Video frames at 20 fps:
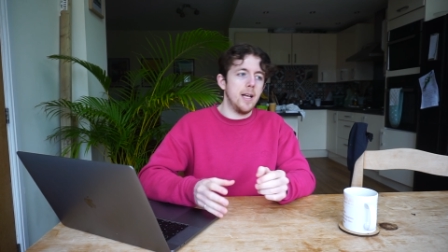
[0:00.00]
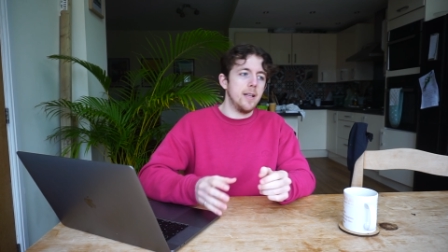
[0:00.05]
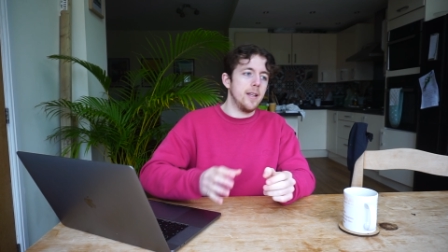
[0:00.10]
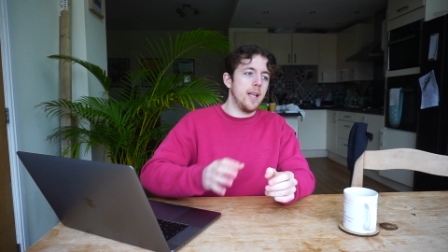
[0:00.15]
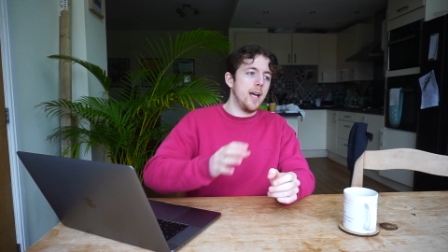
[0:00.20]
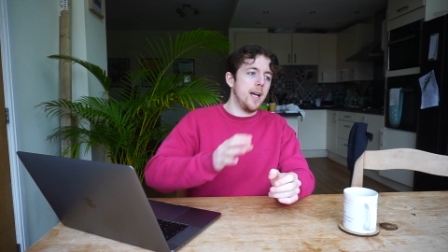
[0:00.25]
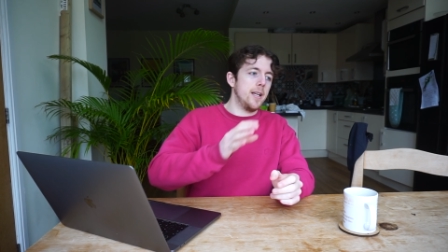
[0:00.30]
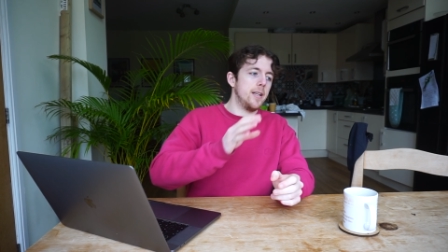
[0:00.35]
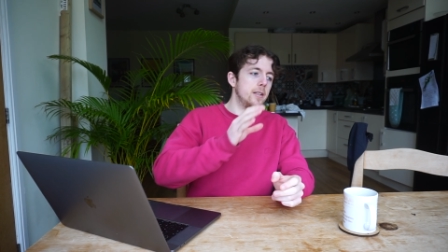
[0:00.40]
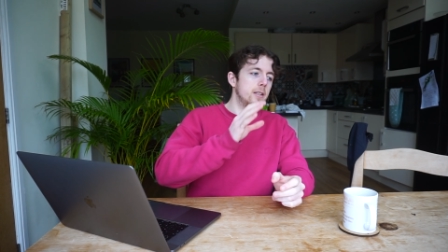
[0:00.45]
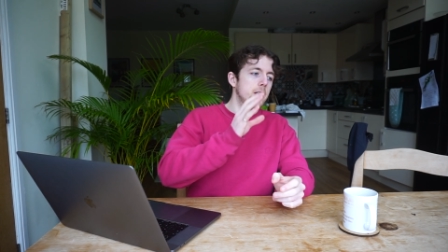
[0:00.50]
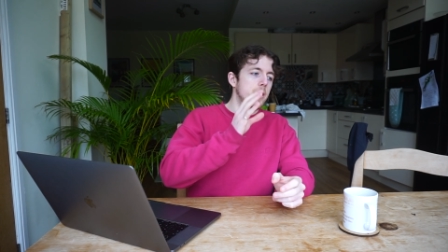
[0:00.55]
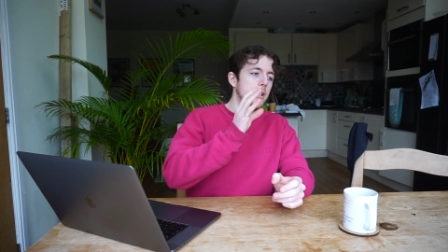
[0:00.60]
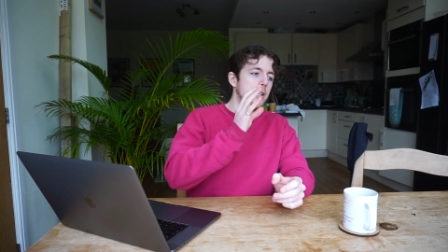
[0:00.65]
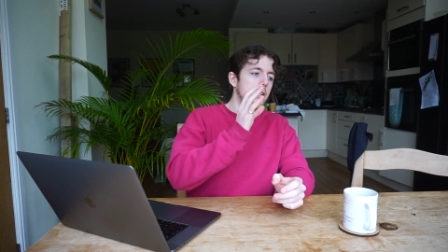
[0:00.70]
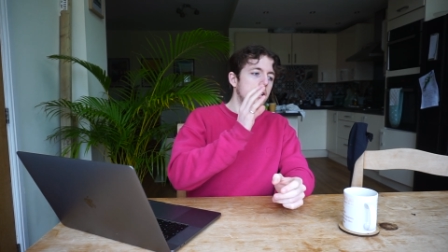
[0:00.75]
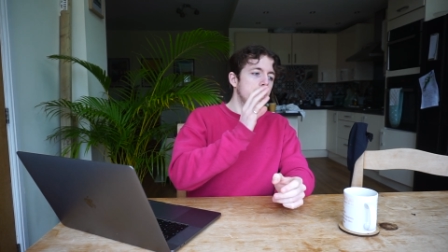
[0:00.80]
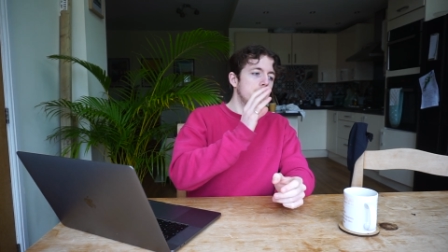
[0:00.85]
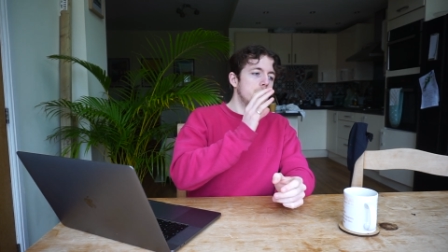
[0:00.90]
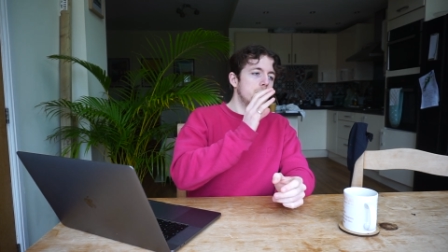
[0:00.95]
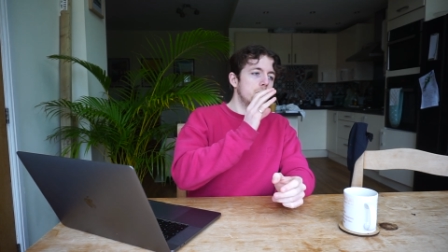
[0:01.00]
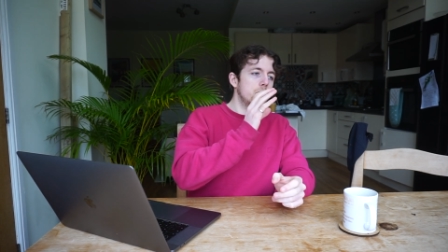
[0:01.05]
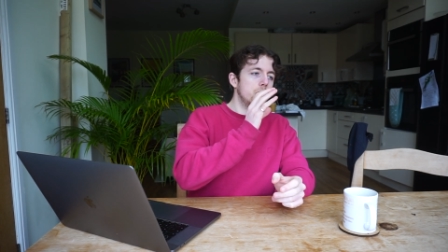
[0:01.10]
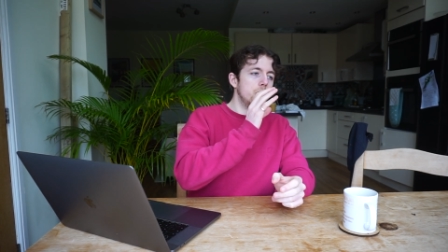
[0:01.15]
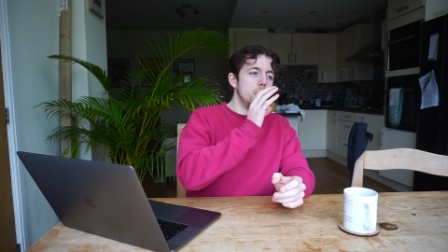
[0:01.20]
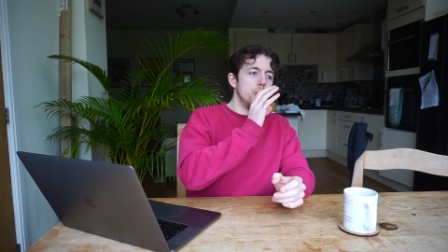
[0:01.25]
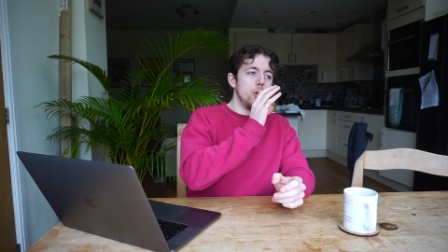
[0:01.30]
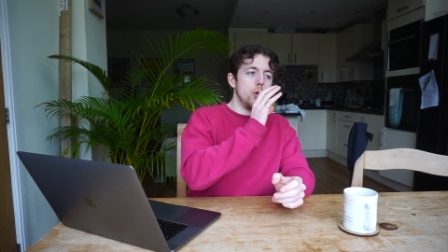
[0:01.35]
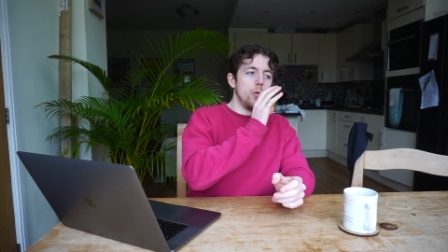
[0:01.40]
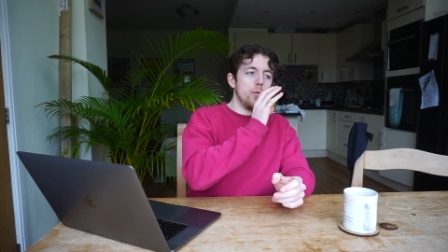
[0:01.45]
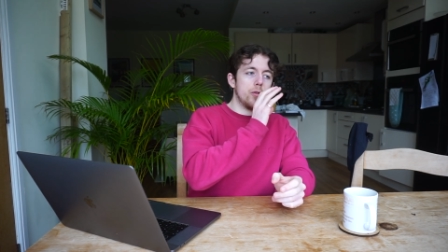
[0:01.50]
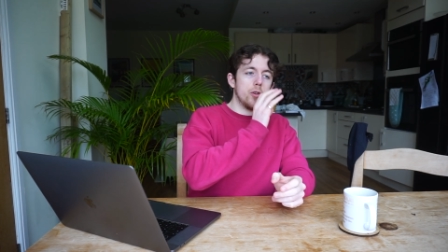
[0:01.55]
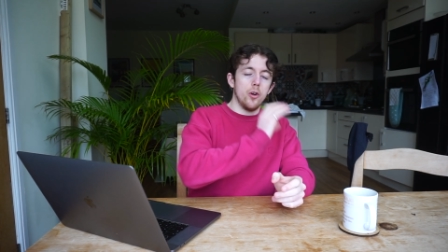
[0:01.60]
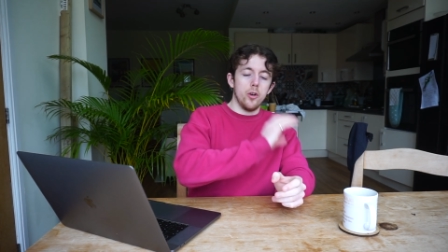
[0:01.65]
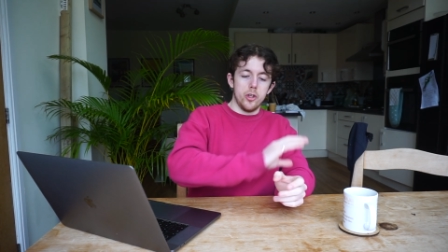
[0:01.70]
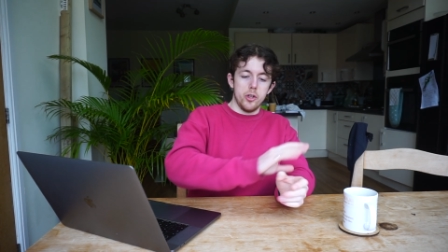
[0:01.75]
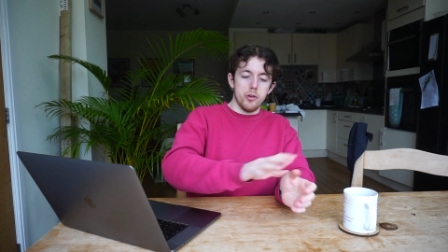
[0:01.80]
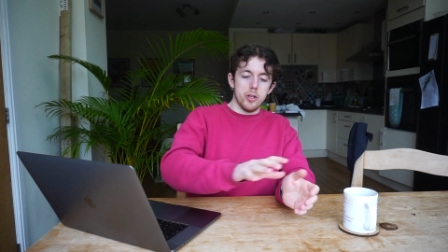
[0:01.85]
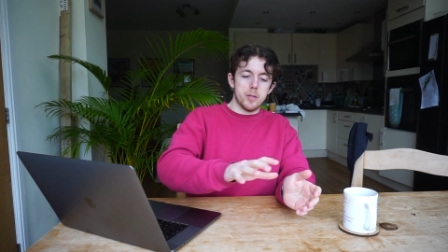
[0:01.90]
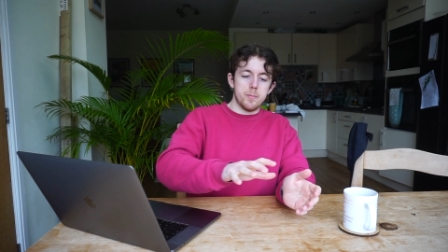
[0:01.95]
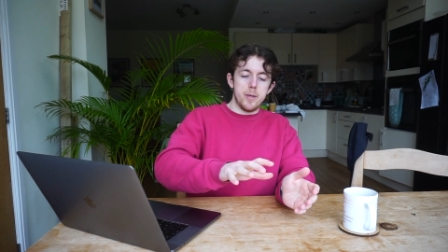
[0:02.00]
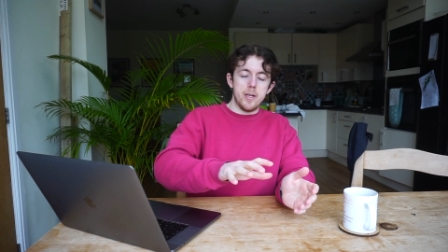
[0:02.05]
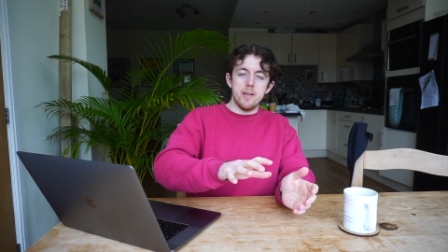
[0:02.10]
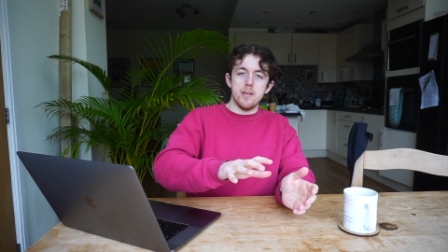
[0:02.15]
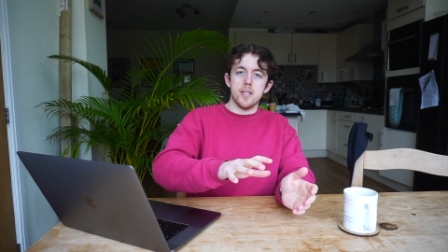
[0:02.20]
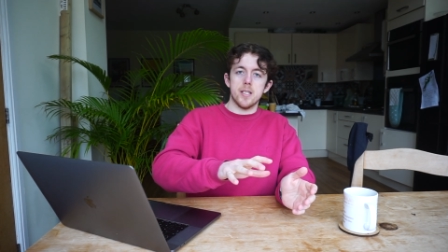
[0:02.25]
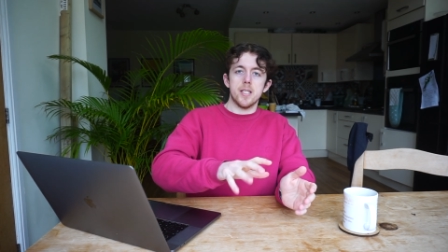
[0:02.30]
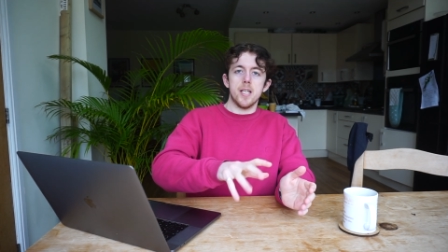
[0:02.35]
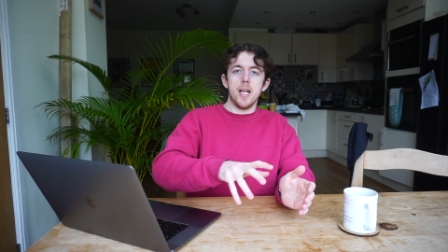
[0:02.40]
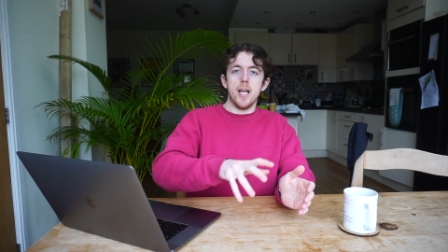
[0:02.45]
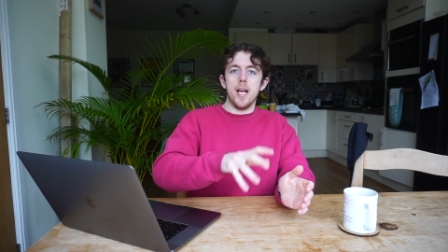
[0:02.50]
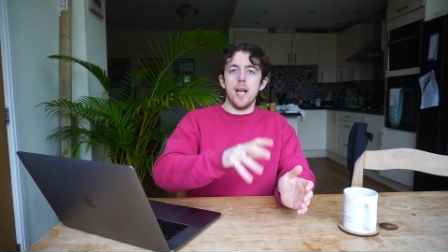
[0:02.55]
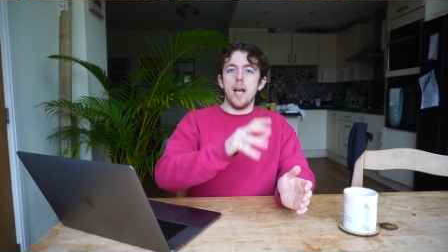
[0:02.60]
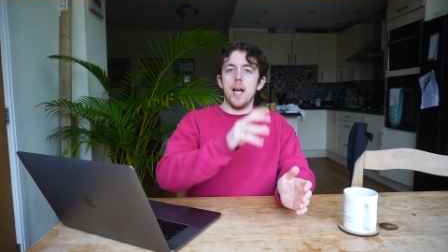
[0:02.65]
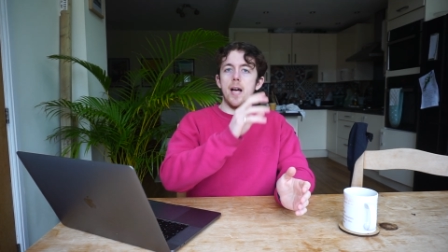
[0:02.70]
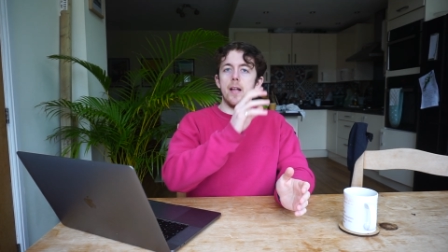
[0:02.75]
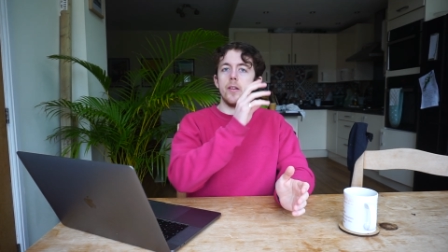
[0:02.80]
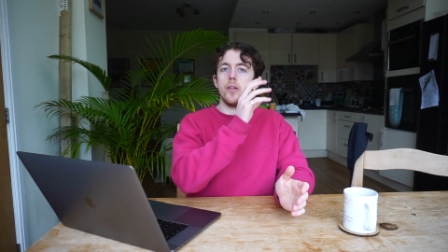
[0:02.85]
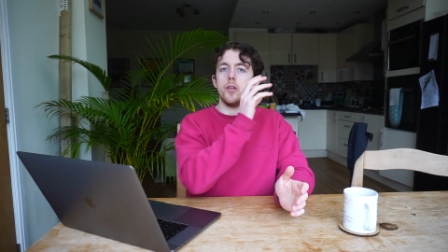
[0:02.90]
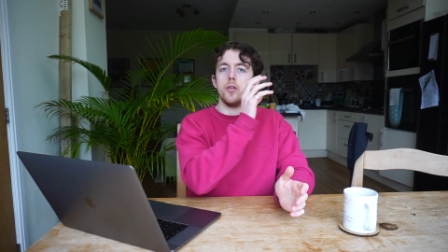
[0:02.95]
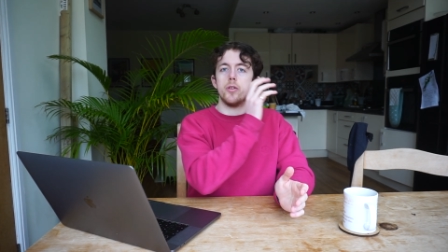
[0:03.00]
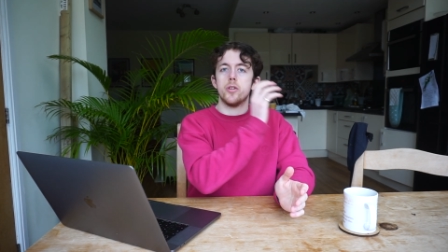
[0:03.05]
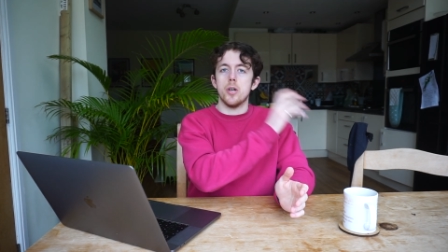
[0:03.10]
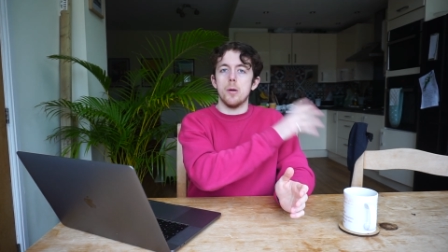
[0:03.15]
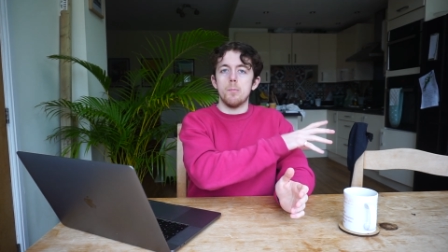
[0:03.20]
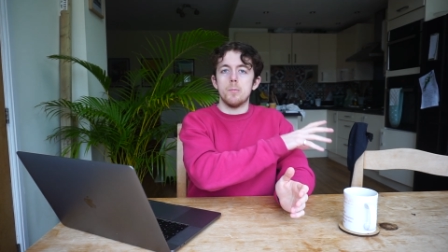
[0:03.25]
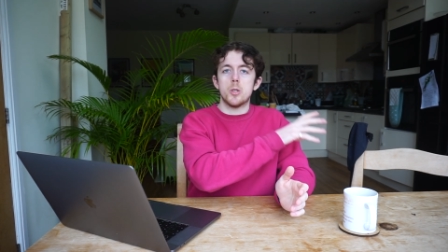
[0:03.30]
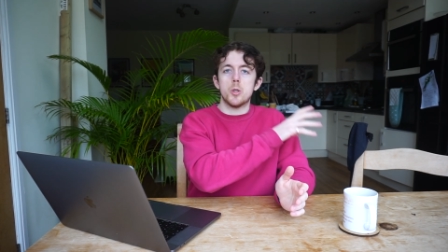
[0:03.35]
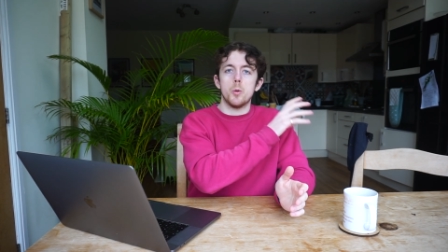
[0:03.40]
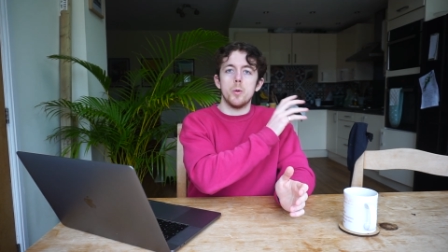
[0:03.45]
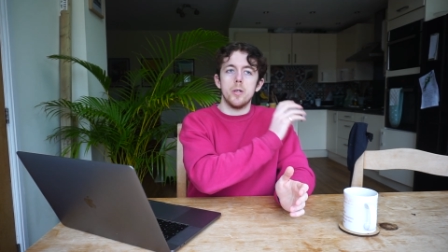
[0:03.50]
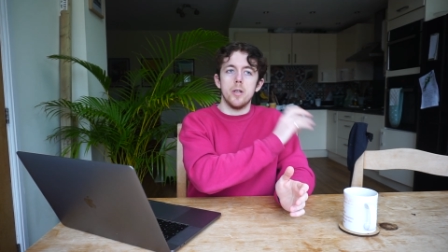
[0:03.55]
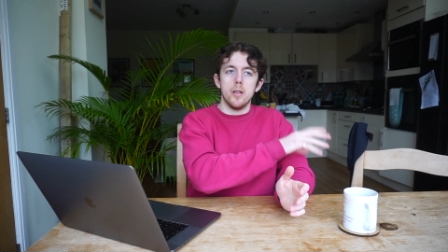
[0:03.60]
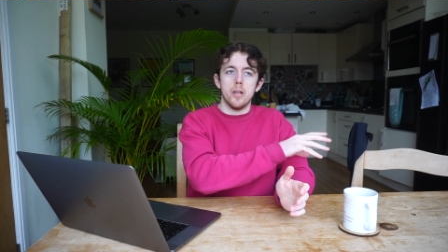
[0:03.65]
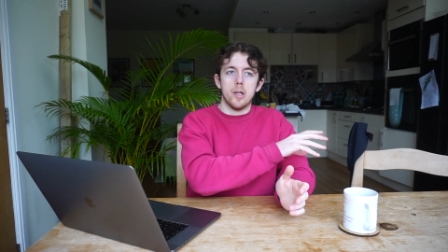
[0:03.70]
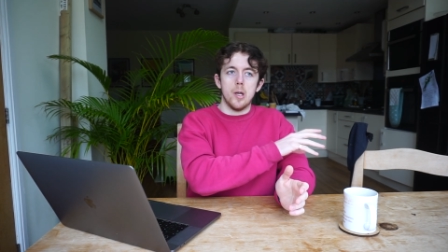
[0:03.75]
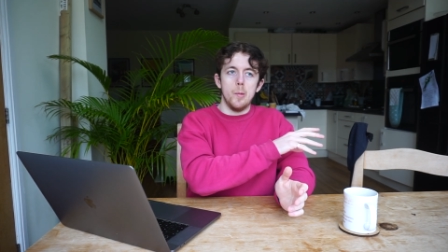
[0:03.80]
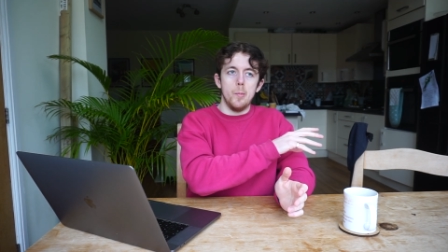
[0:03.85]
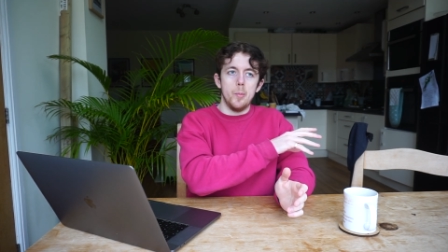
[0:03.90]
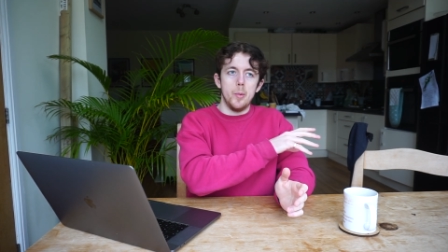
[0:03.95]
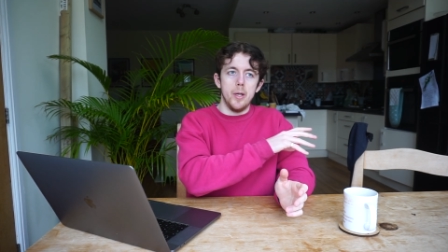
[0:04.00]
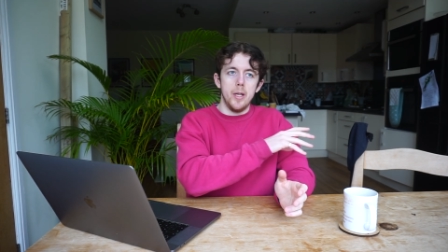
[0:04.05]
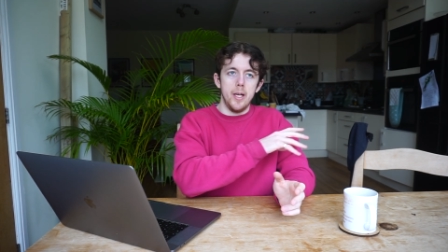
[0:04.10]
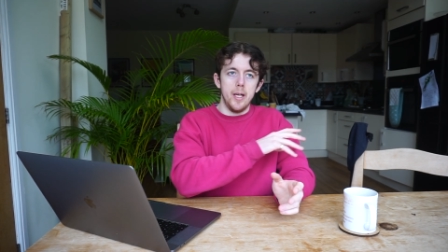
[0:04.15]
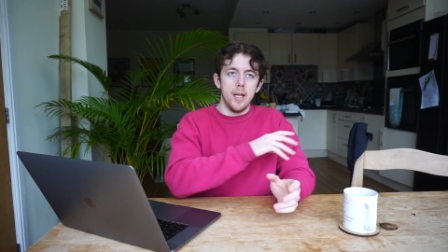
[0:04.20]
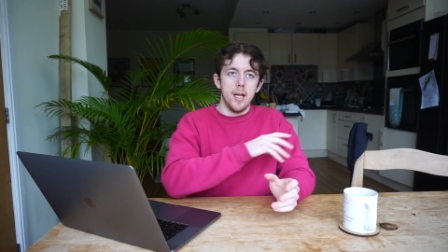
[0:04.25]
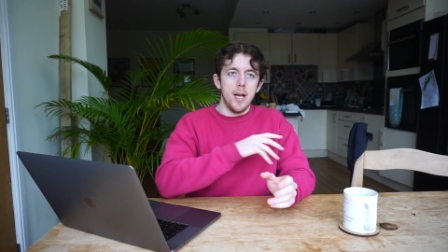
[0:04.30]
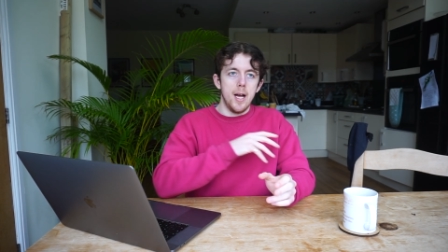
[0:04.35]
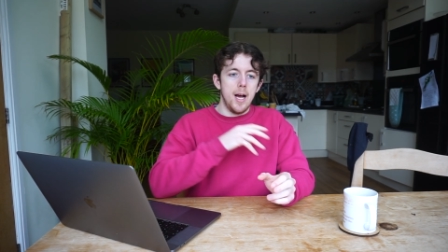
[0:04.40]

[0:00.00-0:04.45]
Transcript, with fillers: and then you've got your experience there and then you jump to another company.